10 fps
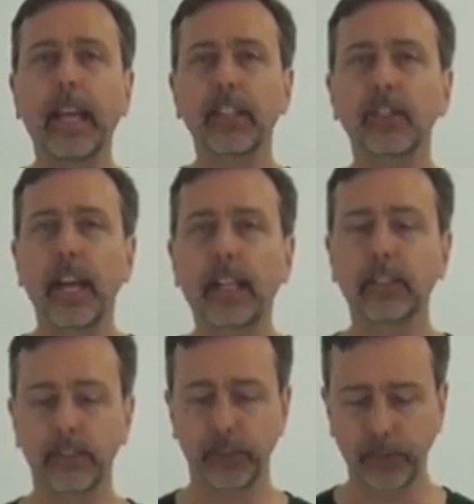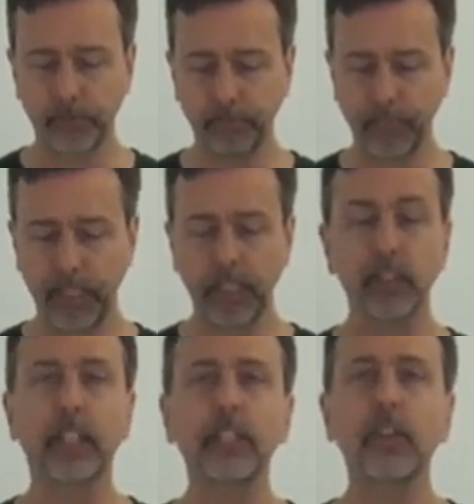extract the juice.
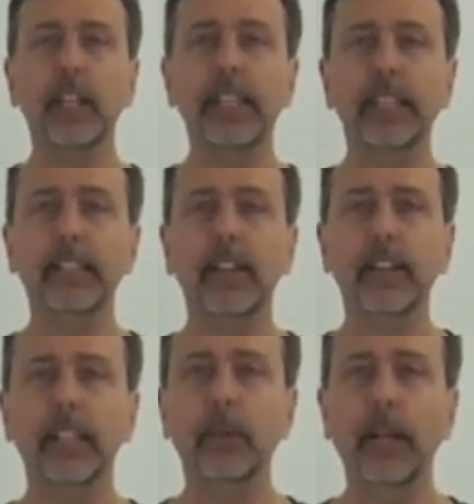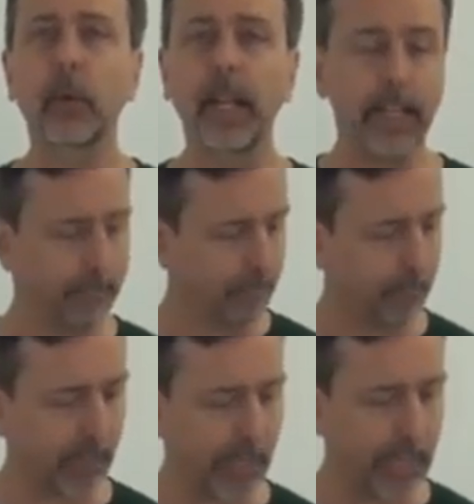So let's go get started right away,
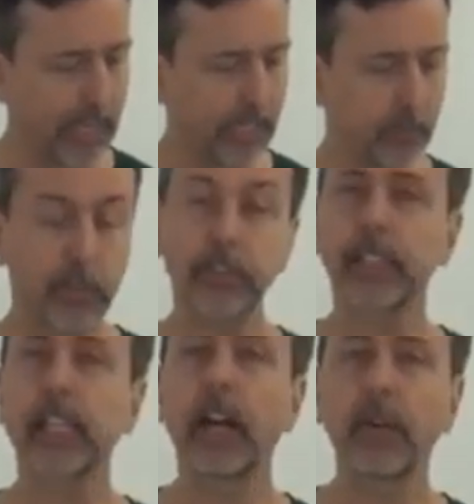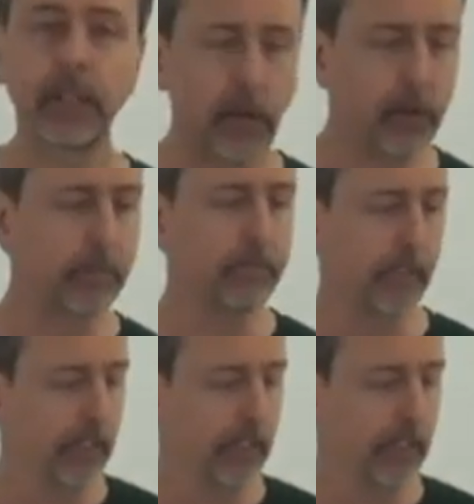and we'll see how it goes.